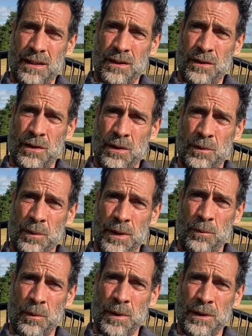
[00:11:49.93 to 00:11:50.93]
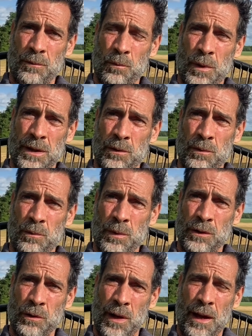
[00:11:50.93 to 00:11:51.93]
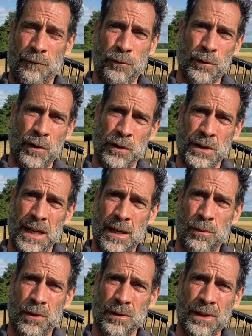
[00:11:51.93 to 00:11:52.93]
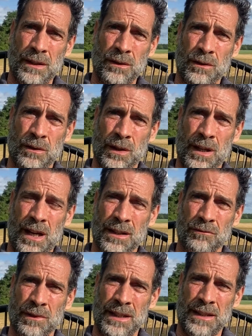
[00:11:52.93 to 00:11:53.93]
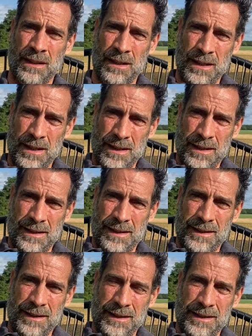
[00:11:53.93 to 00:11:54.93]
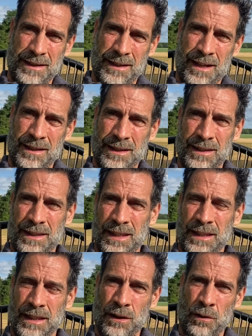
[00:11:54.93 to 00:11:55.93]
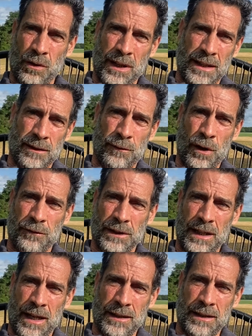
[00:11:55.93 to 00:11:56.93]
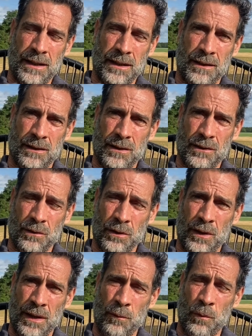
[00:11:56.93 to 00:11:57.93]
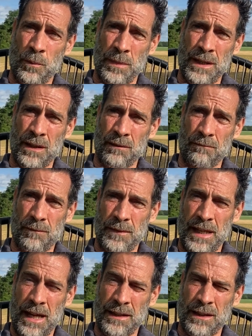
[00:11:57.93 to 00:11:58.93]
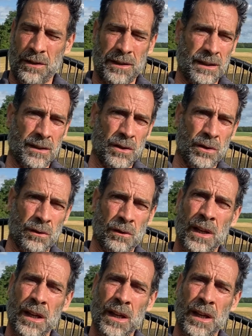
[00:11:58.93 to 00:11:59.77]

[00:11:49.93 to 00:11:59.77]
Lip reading: when you don't have food on your table, then you can't really start thinking all kinds of lofty ideas, although that would be the ideal thing to do.